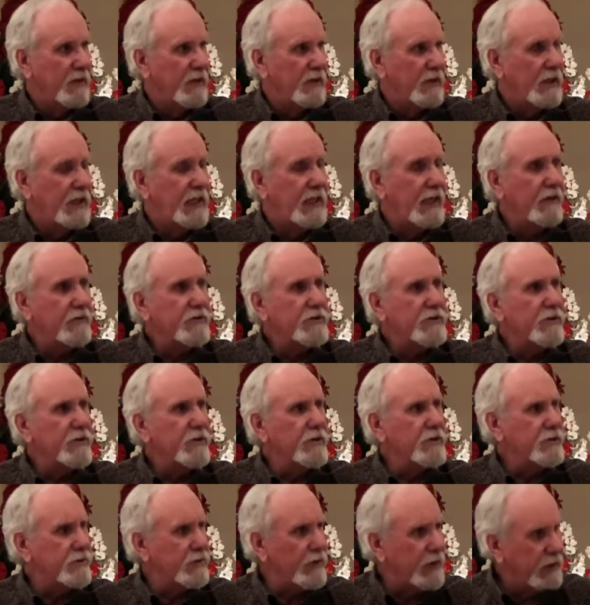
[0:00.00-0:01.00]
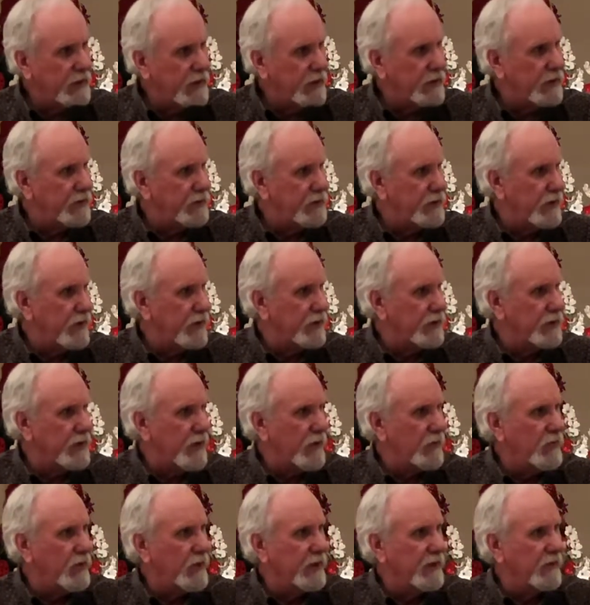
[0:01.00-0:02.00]
The gifts are to strengthen the church,
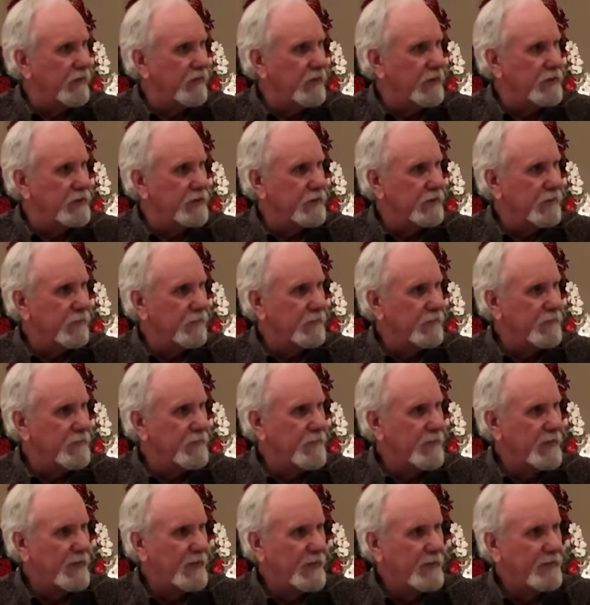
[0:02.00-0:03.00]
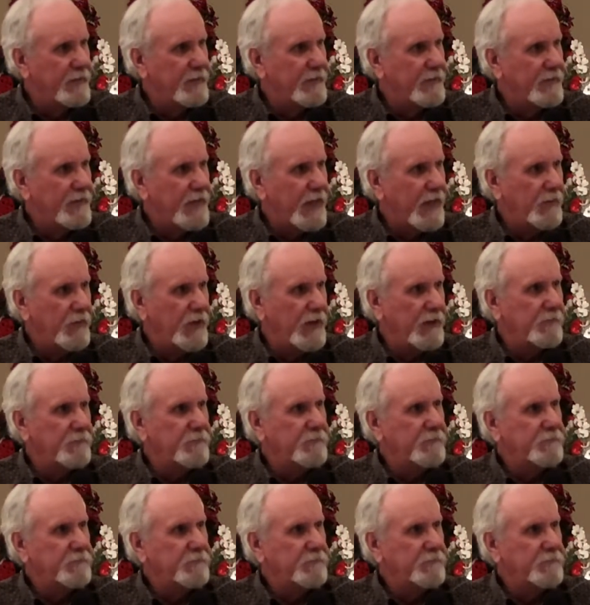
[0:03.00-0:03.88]
not bring division. Amen.